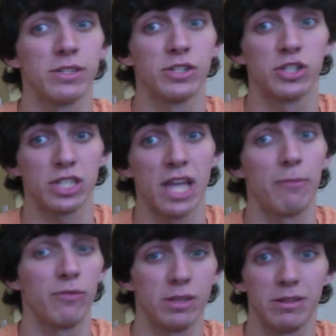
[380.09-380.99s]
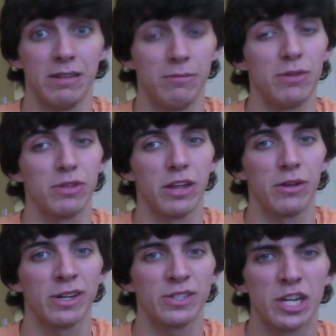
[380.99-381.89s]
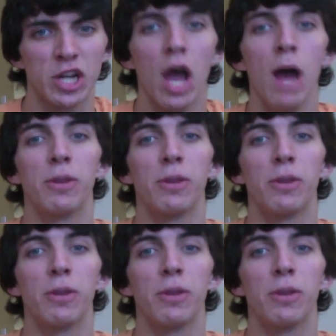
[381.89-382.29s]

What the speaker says: rest right there, which does suck, as he is able